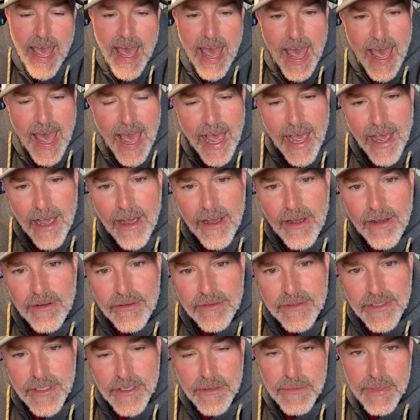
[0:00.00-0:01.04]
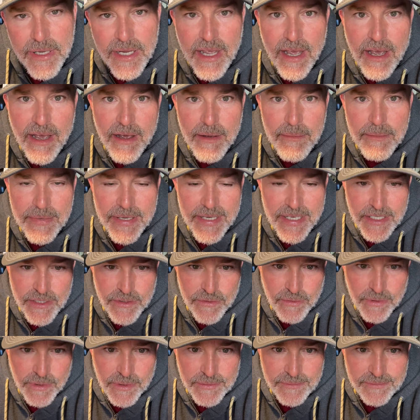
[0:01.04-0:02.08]
How do you become
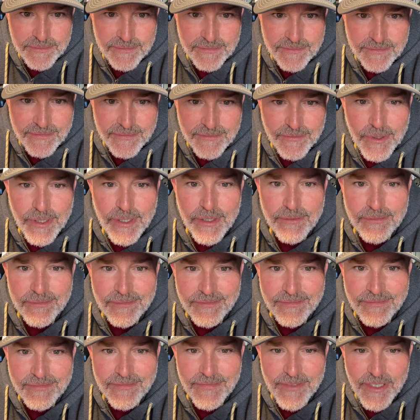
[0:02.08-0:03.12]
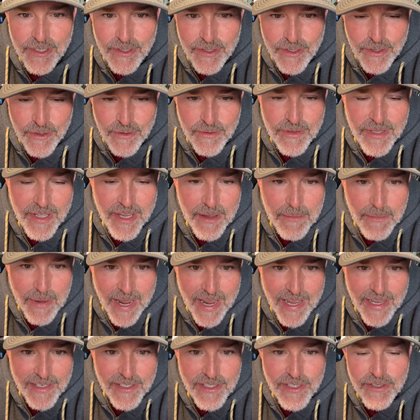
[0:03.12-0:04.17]
Israel? Well, you do the
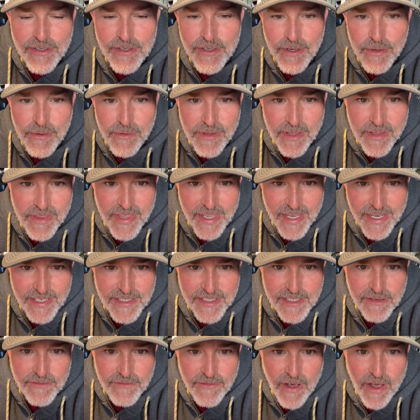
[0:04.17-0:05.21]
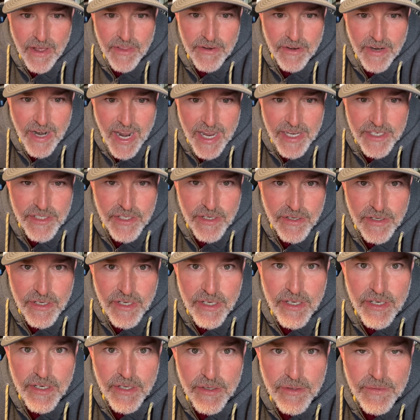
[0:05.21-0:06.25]
commands. You do the things the Father asked you to
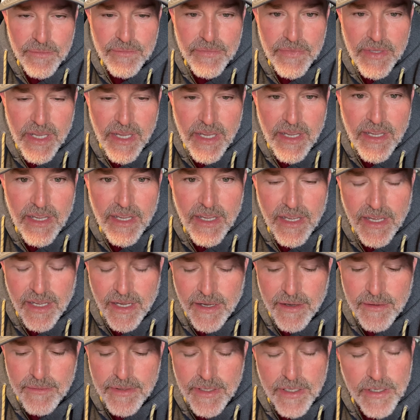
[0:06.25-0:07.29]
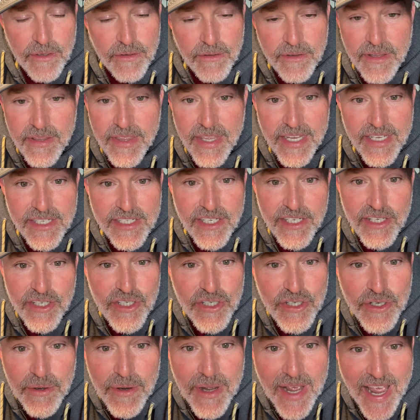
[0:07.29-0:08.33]
do. You do the things that
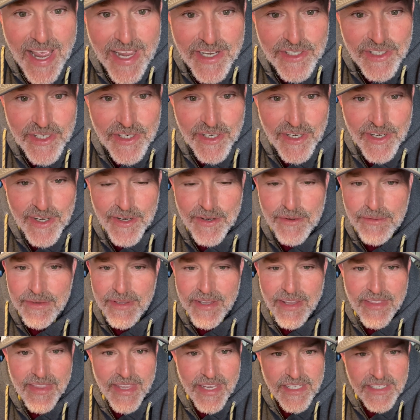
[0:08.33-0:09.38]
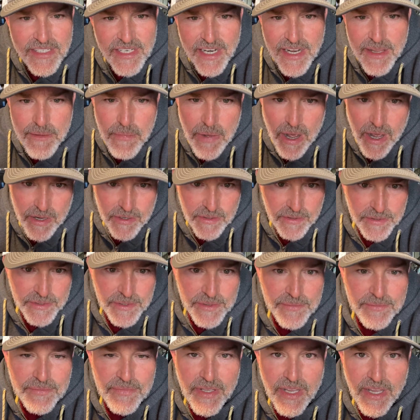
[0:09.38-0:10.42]
Yeshua asked you to do and the things that he modeled.
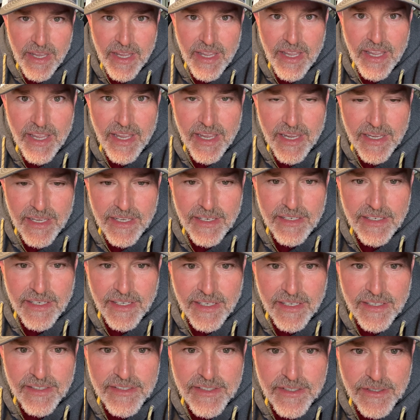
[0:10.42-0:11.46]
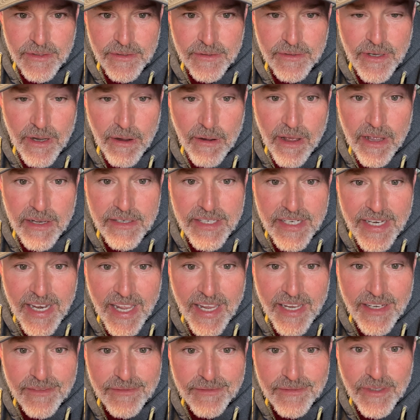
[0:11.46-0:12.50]
And so go out
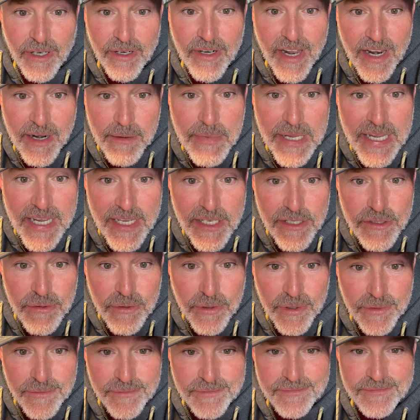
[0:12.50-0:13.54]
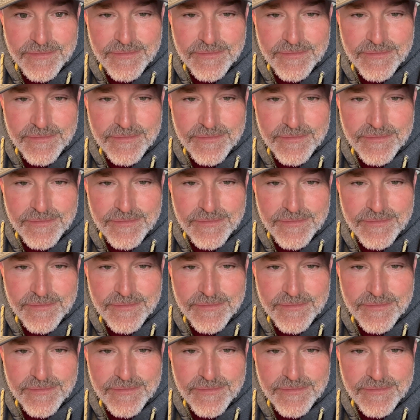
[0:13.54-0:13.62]
today, learn how to be Israel.